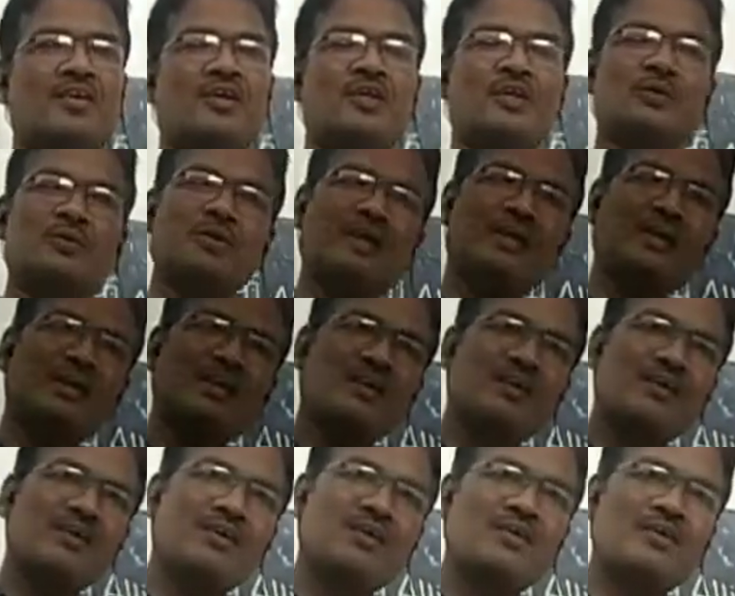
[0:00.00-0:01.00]
Today
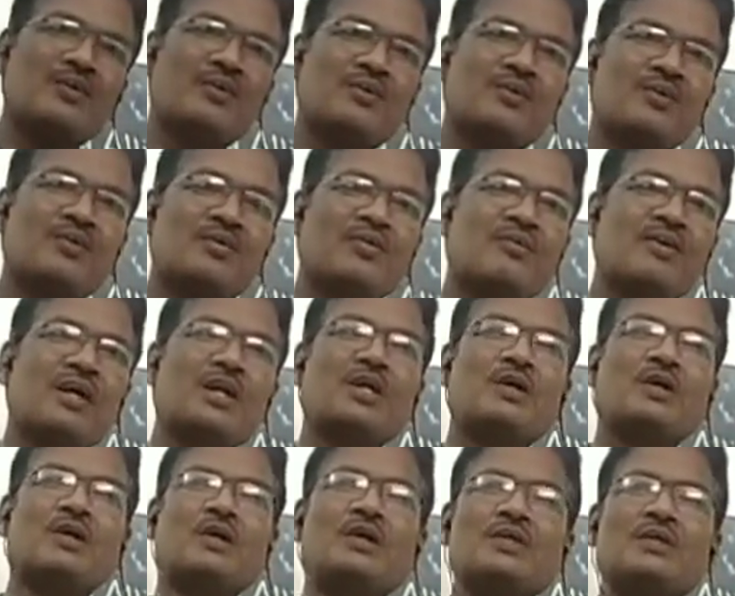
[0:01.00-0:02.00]
we are
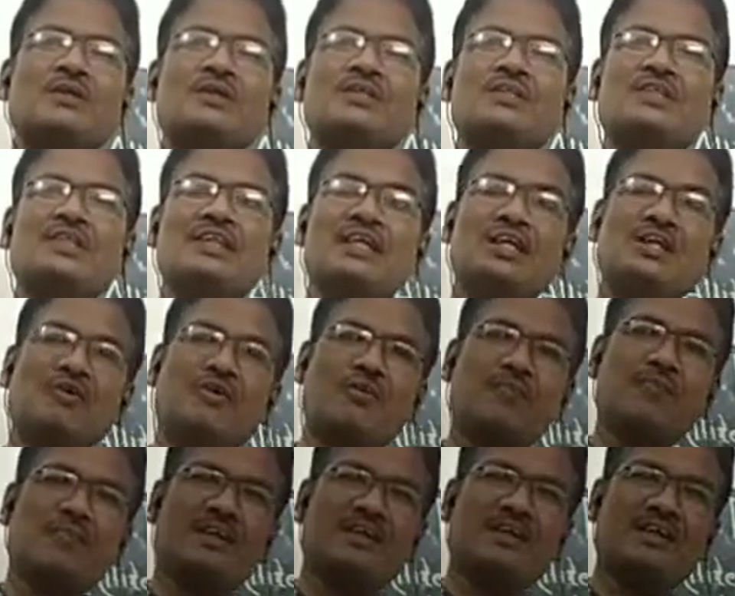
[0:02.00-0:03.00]
going to see a
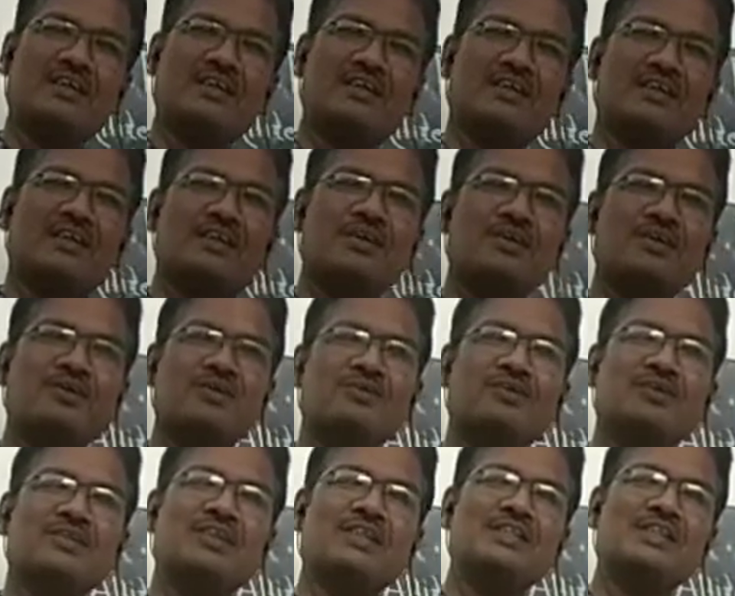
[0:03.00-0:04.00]
topic
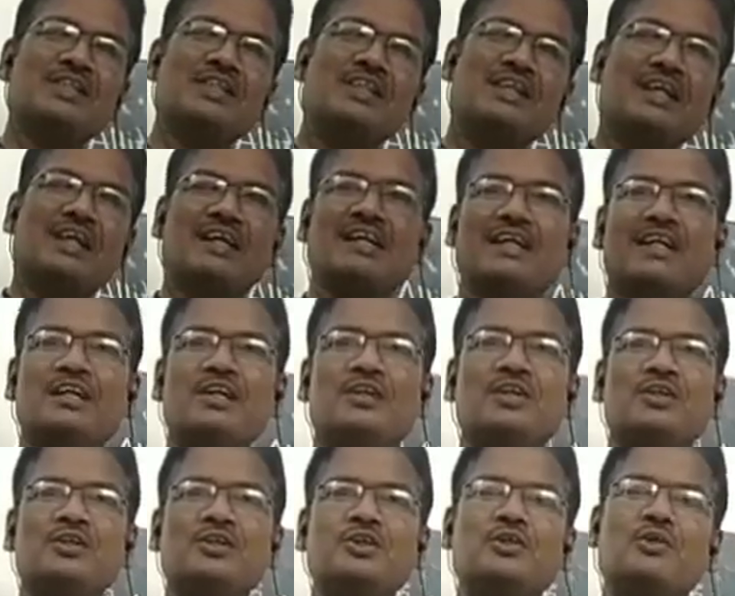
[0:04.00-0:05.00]
which is
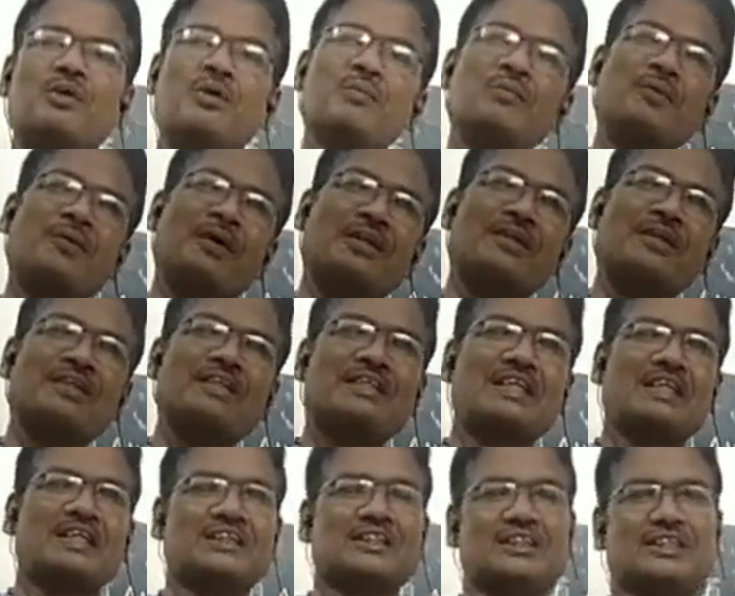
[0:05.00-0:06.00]
related to our poetry
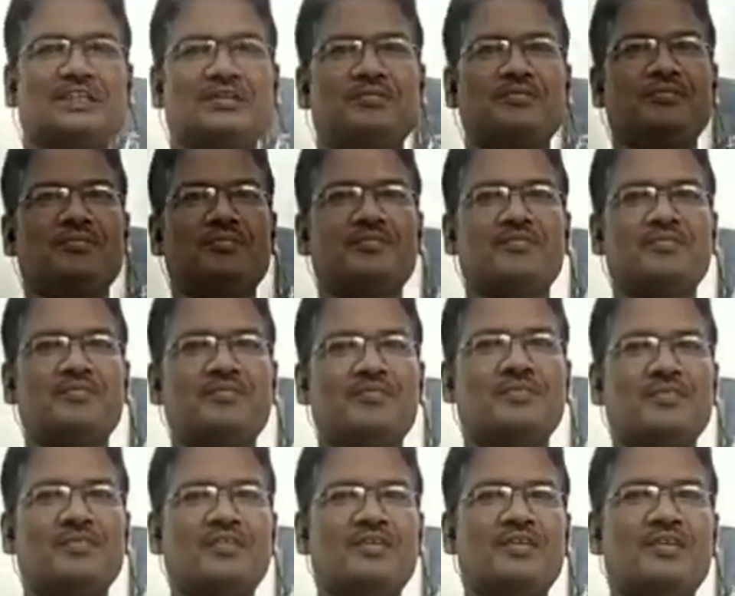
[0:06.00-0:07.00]
section.
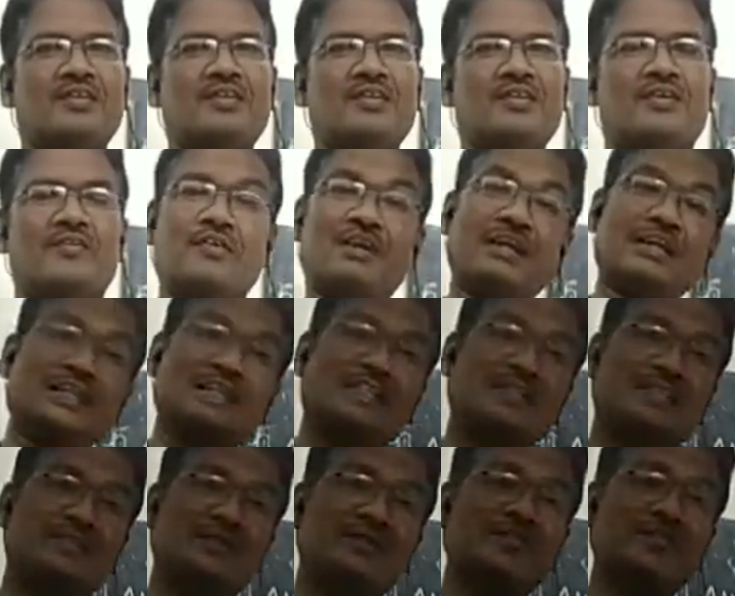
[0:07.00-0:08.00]

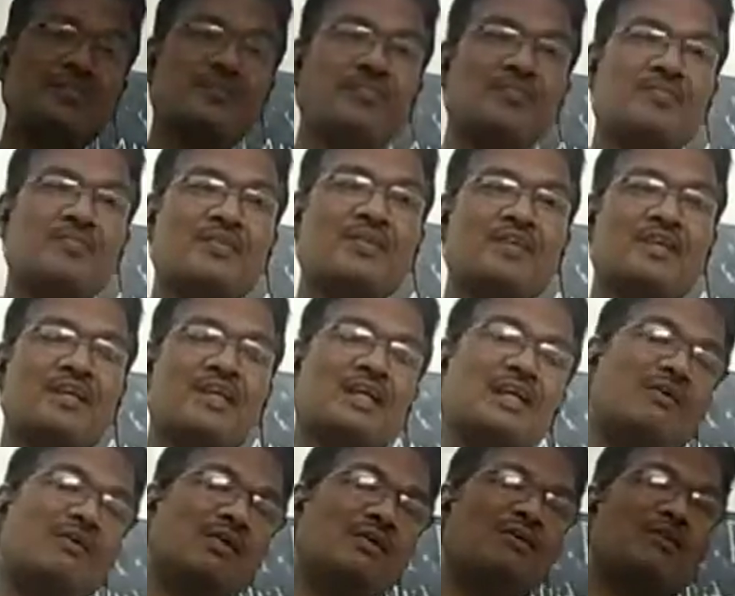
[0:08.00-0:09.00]
Friends, in
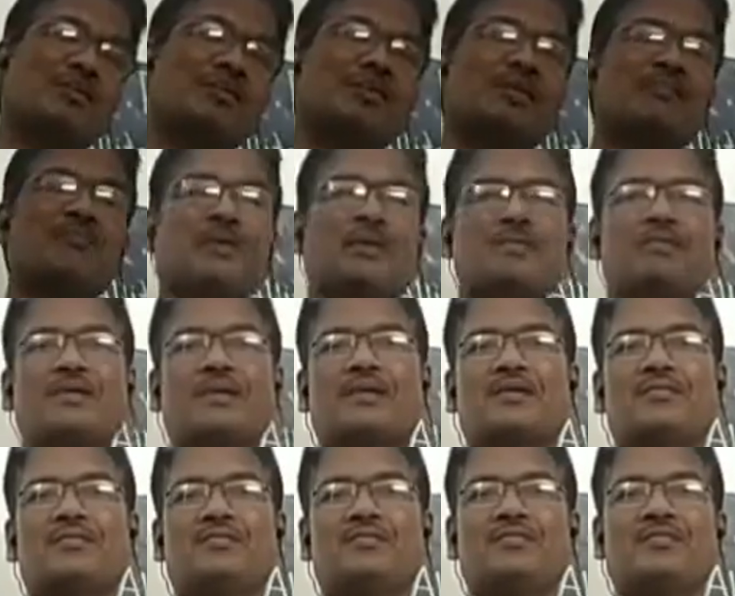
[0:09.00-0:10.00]
our question
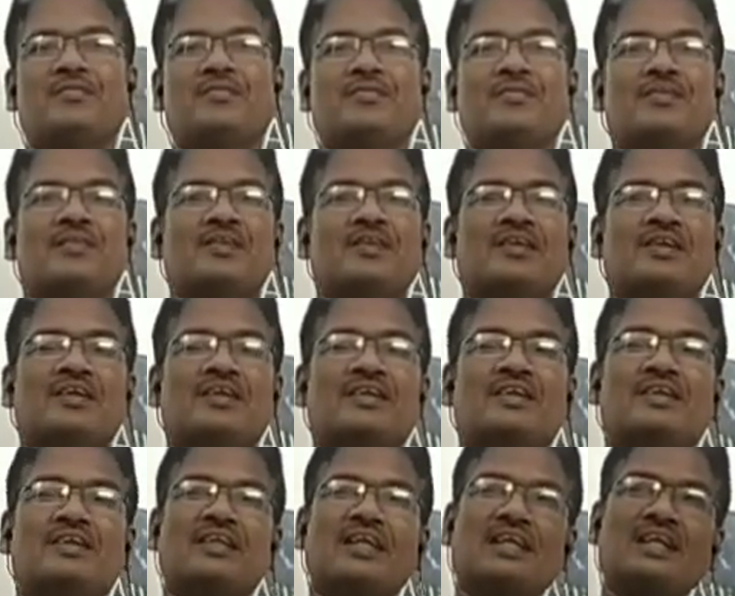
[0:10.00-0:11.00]
paper
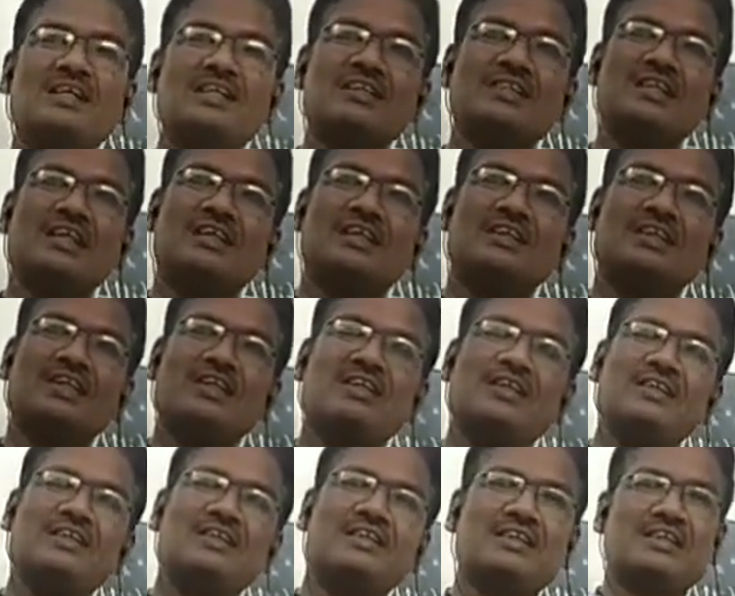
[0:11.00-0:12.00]
there is
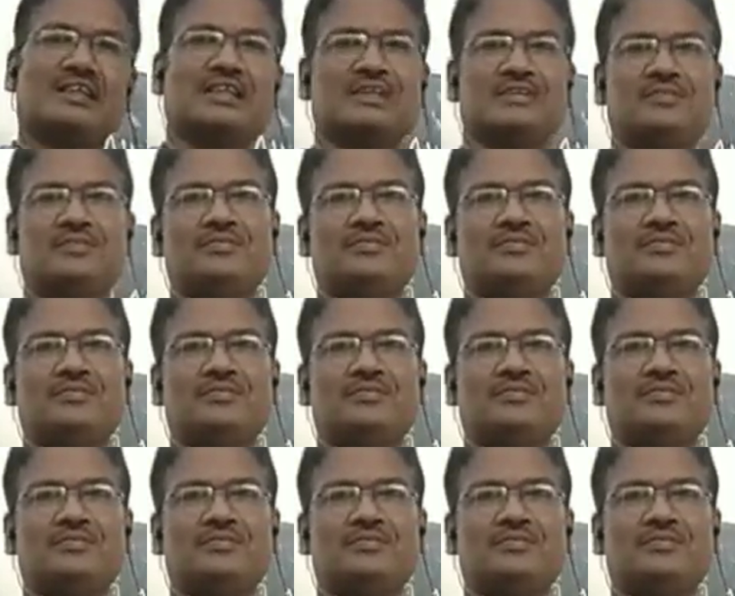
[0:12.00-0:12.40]
section 3,